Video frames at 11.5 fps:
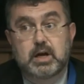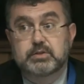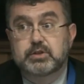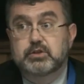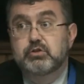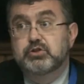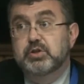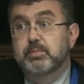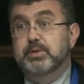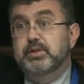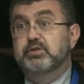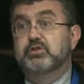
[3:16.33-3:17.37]
Constitution,
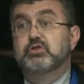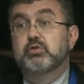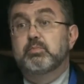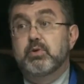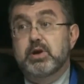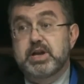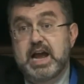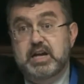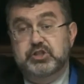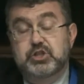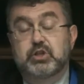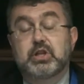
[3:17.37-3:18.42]
but these
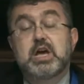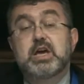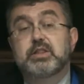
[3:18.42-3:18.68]
supranational,